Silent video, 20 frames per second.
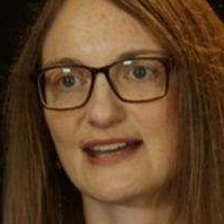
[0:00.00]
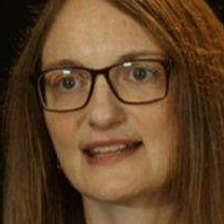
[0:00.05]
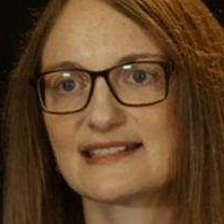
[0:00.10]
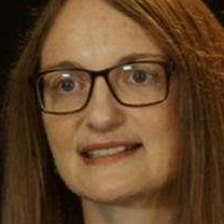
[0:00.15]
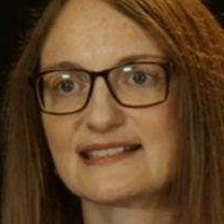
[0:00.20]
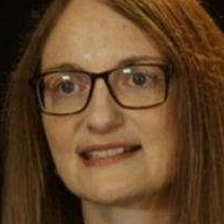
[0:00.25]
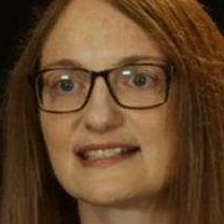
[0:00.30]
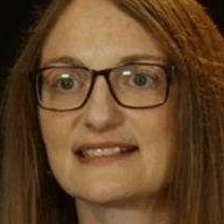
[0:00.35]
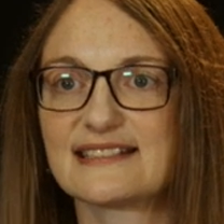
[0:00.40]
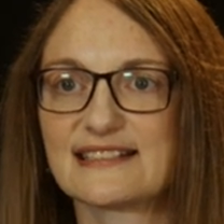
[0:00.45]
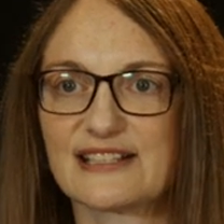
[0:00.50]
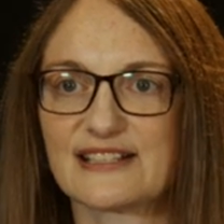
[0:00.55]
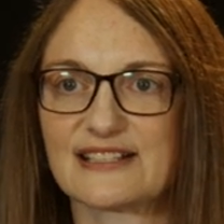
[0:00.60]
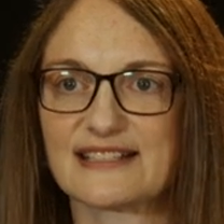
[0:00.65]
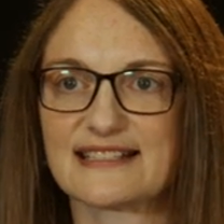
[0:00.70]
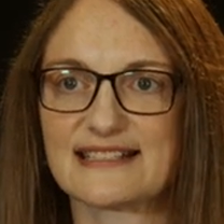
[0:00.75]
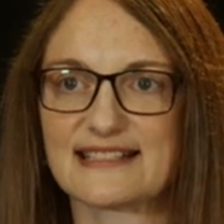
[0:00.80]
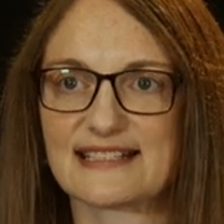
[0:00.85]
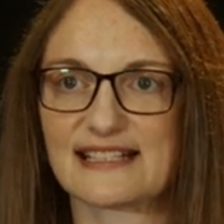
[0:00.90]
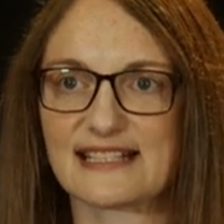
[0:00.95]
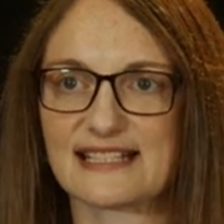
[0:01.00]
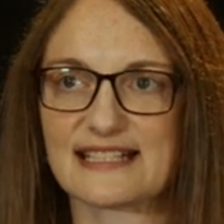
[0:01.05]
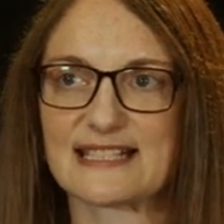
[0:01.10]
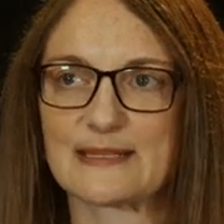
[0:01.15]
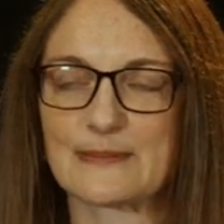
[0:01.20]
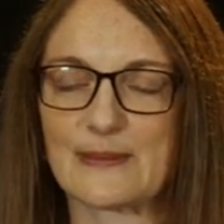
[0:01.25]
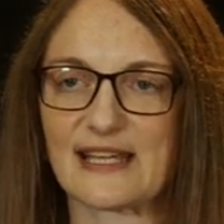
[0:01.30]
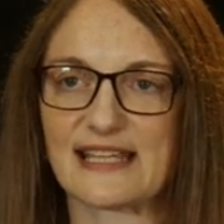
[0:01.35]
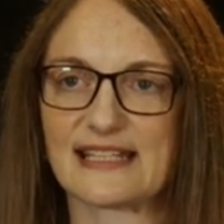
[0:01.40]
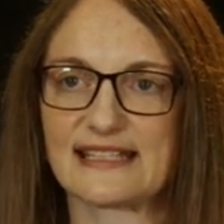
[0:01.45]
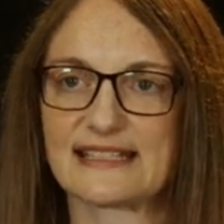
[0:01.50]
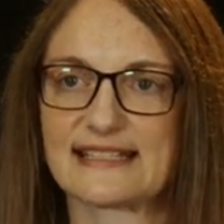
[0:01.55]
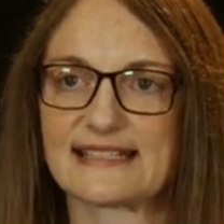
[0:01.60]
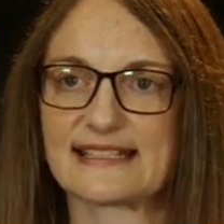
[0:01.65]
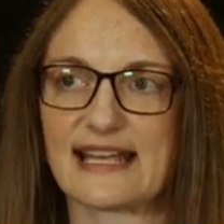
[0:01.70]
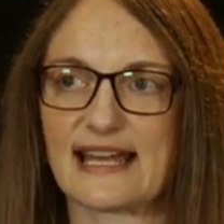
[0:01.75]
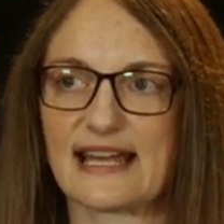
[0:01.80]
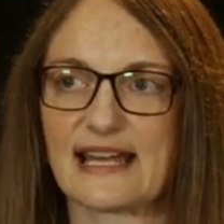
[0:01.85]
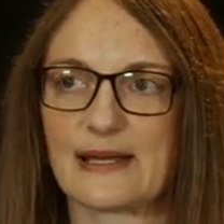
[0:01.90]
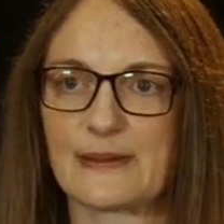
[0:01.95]
6 years that I spent,
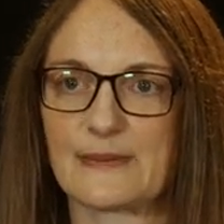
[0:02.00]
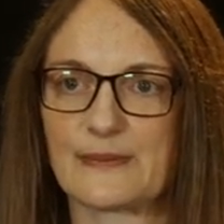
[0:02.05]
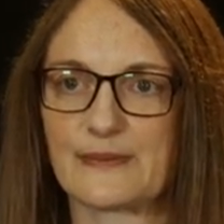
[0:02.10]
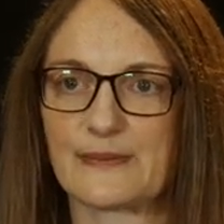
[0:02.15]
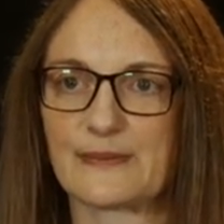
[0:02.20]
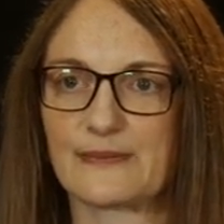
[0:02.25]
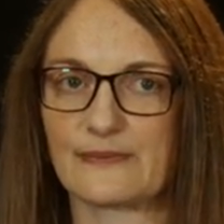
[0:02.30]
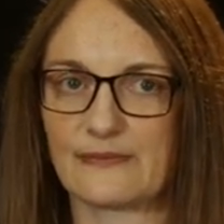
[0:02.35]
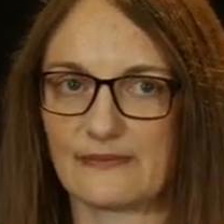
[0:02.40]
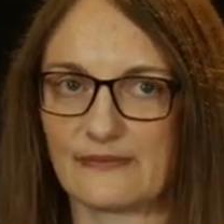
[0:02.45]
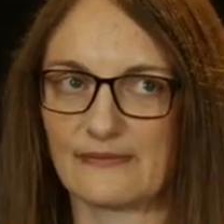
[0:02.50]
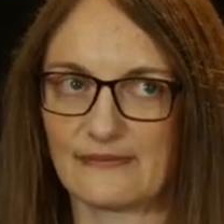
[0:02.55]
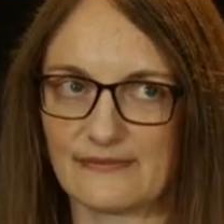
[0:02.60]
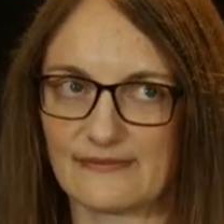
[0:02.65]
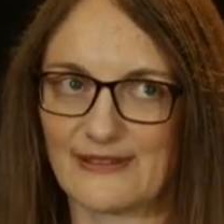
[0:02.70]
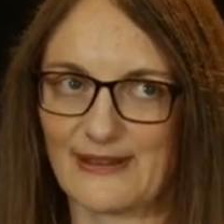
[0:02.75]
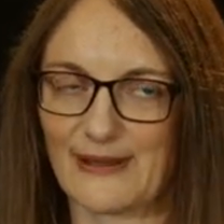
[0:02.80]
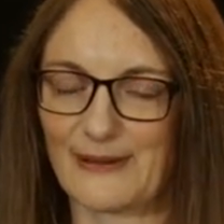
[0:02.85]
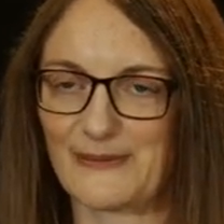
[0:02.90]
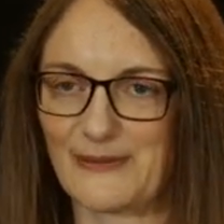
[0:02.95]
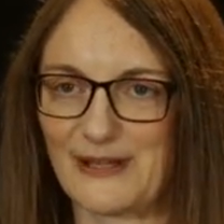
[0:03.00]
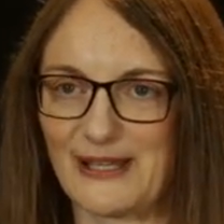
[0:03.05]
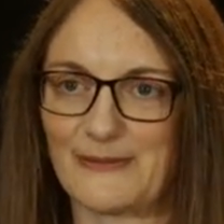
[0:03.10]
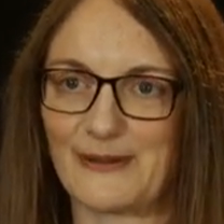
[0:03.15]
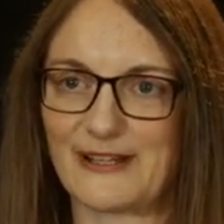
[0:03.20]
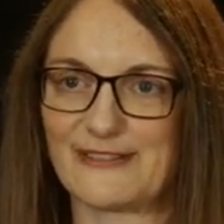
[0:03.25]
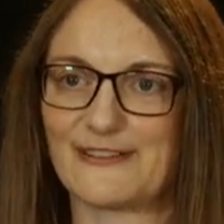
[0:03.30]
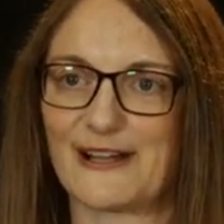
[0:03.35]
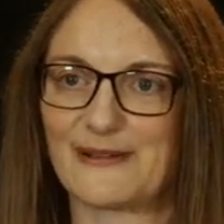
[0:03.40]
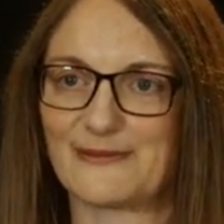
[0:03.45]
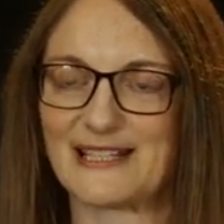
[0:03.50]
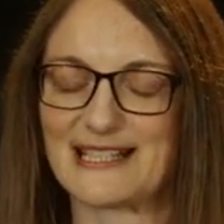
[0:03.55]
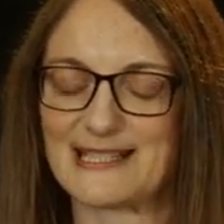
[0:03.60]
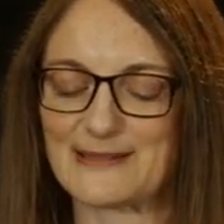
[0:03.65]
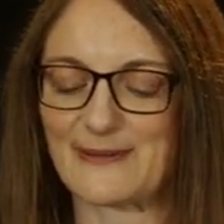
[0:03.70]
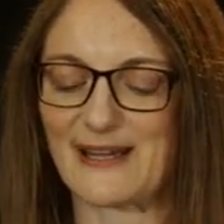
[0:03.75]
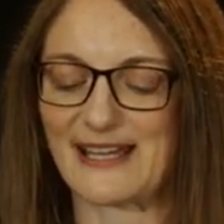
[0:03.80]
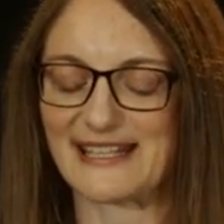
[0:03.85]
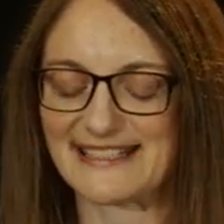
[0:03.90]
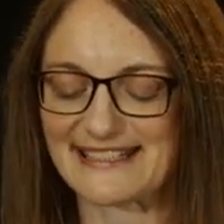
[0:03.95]
my family
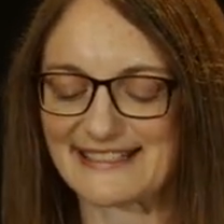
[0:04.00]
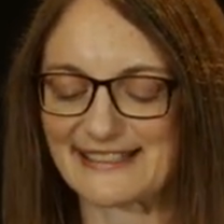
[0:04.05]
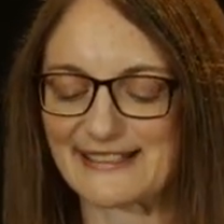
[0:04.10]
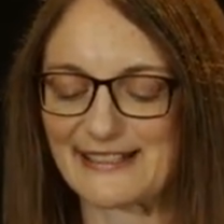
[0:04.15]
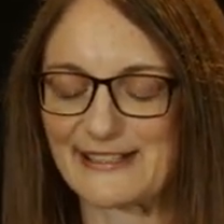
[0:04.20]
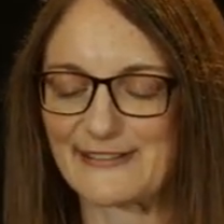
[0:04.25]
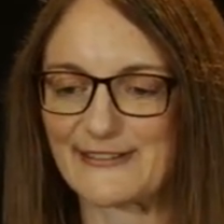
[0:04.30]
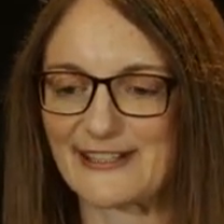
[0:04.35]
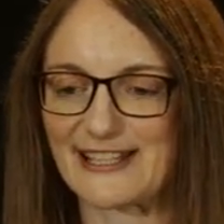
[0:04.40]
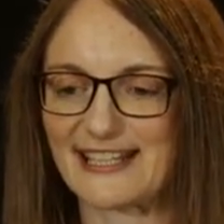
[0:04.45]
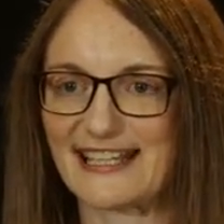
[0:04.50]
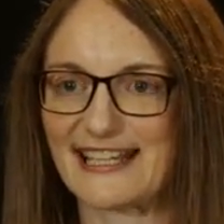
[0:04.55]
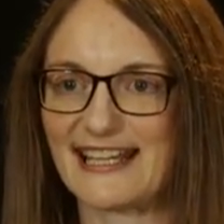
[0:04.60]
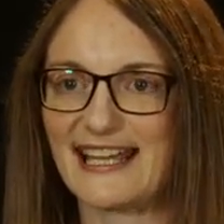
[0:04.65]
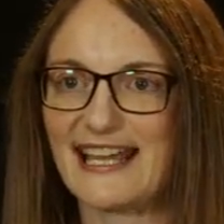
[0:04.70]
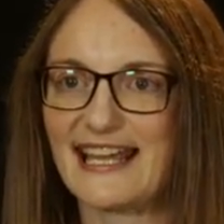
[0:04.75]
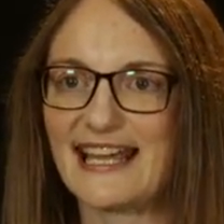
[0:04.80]
spent living